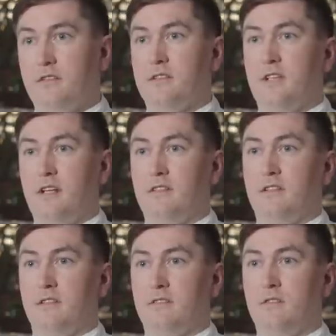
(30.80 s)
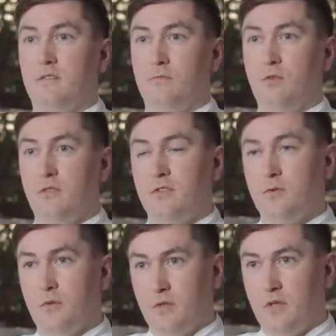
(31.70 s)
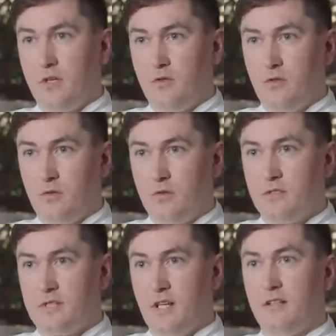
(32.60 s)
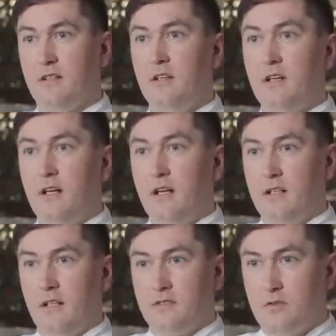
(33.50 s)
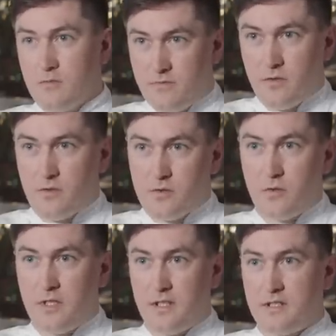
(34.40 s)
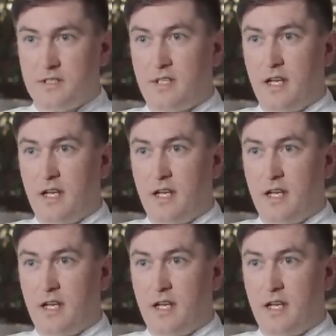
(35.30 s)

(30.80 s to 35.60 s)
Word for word: and decided to move into a, a new site uh, to further showcase his